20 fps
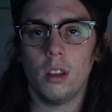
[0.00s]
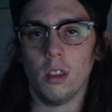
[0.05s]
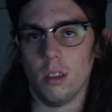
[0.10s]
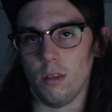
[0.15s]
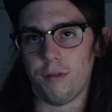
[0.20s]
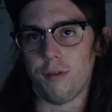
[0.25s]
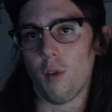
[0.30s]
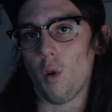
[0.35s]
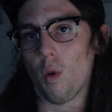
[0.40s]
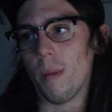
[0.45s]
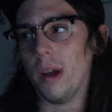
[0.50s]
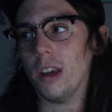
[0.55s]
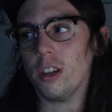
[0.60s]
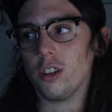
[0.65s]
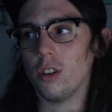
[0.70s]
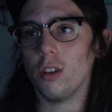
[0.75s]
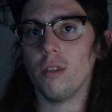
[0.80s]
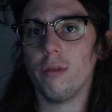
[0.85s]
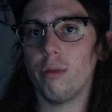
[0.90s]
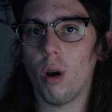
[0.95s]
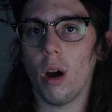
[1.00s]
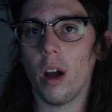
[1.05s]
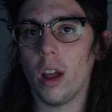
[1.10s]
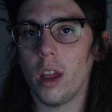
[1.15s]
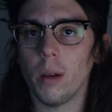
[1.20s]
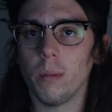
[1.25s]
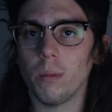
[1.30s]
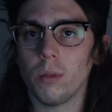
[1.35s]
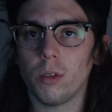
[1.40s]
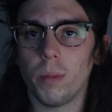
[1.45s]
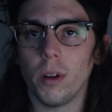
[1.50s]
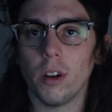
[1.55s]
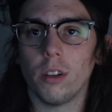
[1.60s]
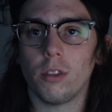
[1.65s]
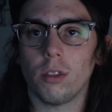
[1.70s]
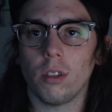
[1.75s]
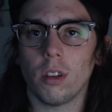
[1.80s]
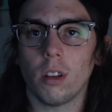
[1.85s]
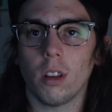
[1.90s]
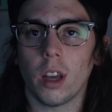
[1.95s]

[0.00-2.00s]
the formation of who I am spiritually.